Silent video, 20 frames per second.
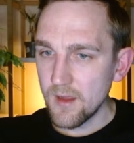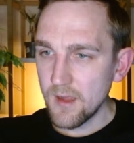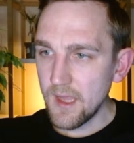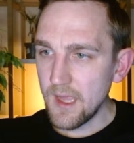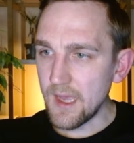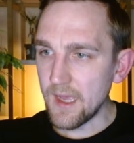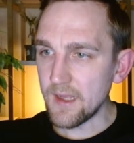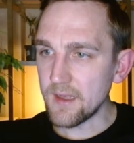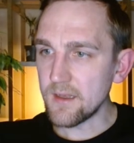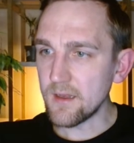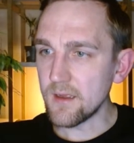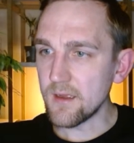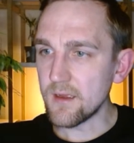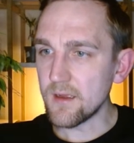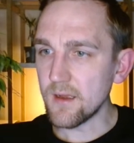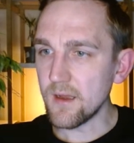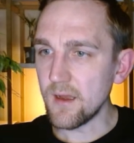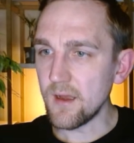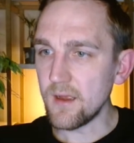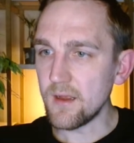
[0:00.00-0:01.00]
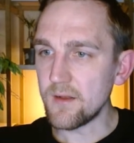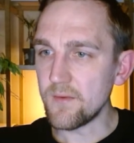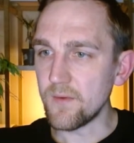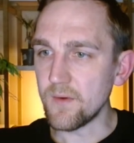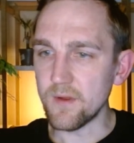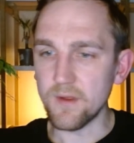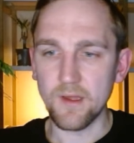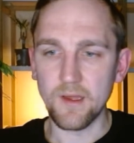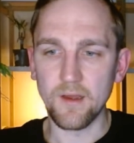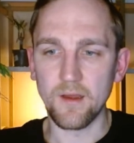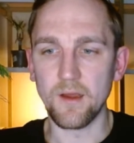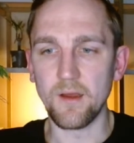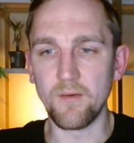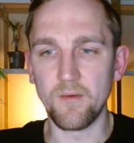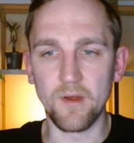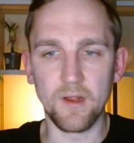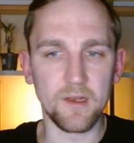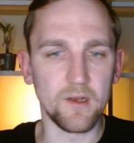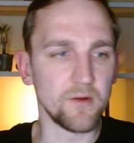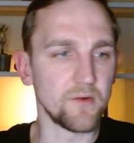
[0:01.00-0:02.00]
Yeah, I think I
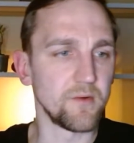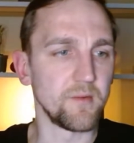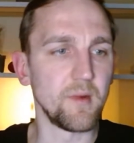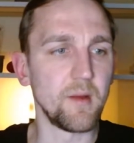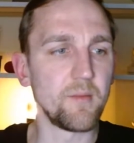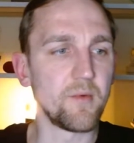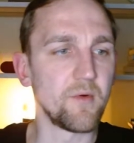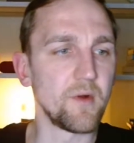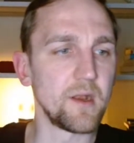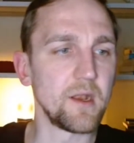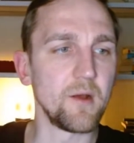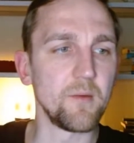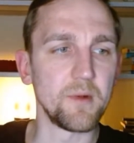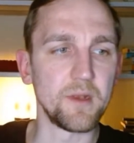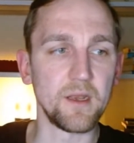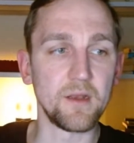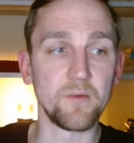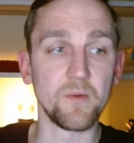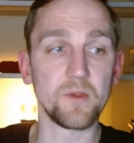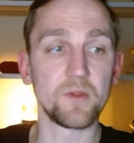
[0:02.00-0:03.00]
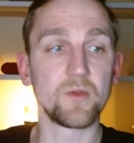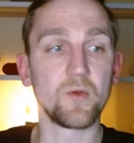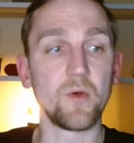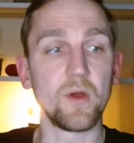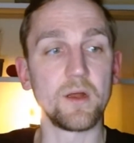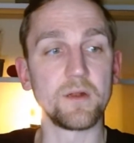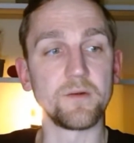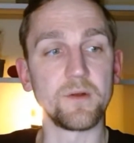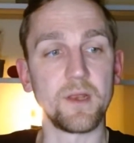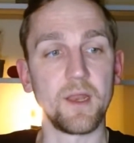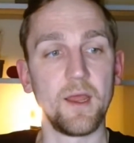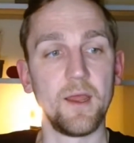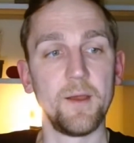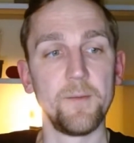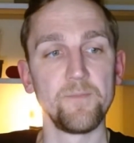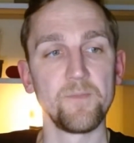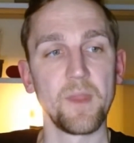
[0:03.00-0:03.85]
don't remember right now, but it was 200.